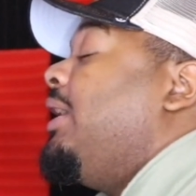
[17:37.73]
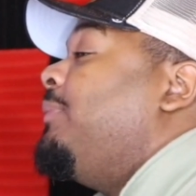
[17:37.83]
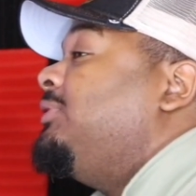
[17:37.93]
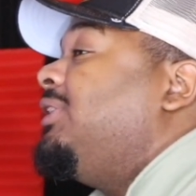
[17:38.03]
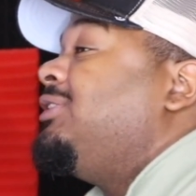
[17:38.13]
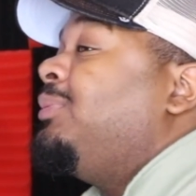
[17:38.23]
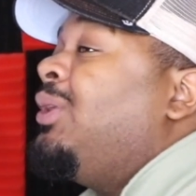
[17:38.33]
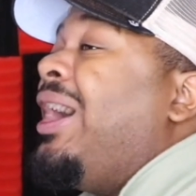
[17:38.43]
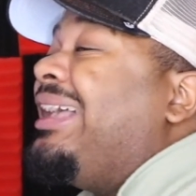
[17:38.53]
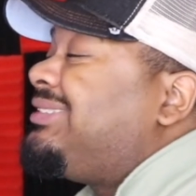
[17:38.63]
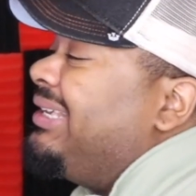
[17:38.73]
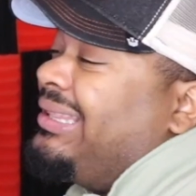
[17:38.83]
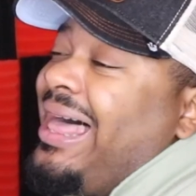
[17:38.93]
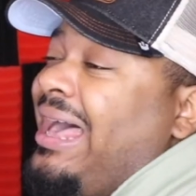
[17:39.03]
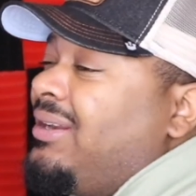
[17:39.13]
comment section below. I see a
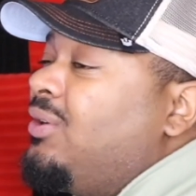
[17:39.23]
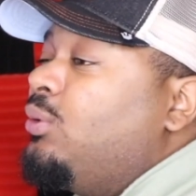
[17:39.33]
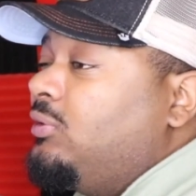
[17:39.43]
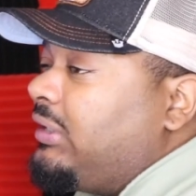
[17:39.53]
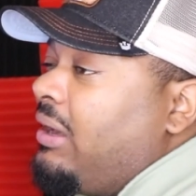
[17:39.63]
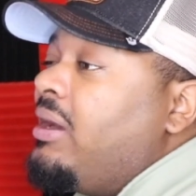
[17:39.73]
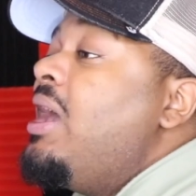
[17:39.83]
lot of news out,